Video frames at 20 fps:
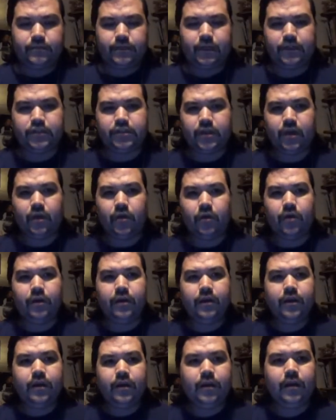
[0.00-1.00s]
So,
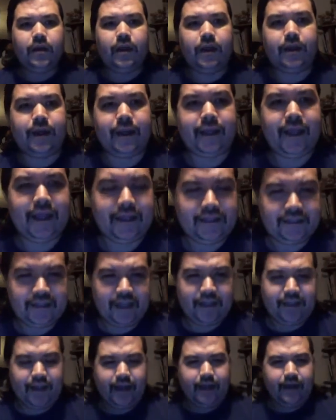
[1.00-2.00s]
and I can't
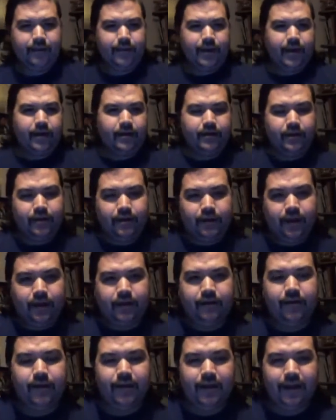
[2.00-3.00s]
say that about a lot
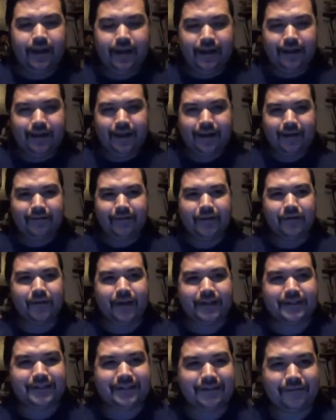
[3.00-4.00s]
of the
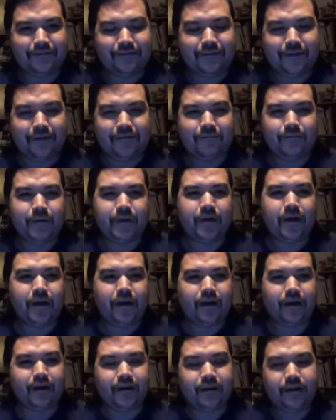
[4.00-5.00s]
rest of
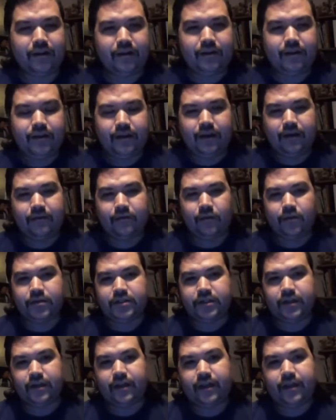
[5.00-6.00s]
Picard,
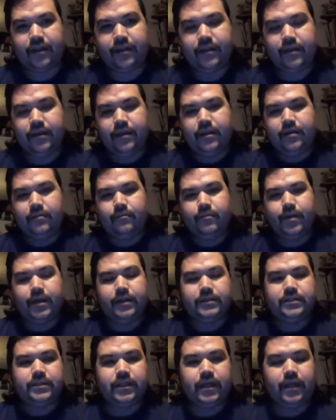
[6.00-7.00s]
unfortunately.
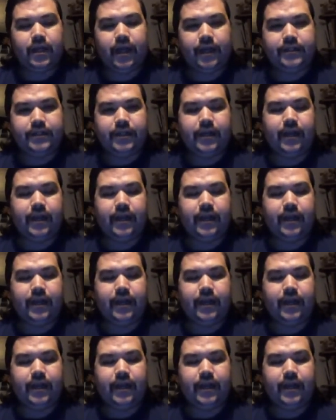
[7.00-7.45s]
But I did